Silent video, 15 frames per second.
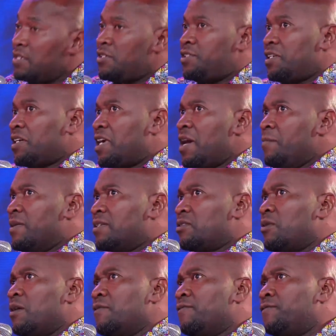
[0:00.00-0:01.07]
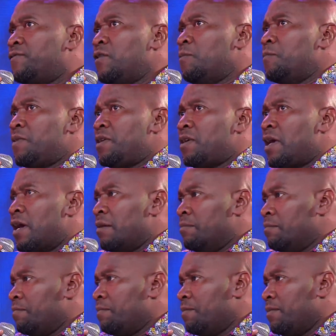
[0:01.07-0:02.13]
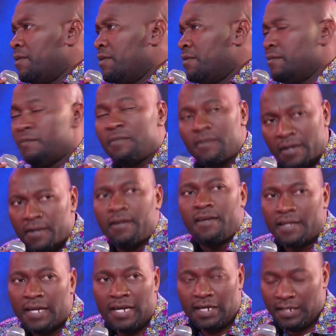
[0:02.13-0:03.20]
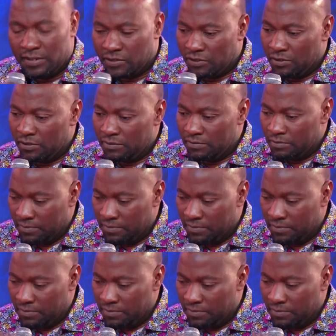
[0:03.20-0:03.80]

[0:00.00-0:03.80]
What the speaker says: she came at around 4 p.m. Yeah, so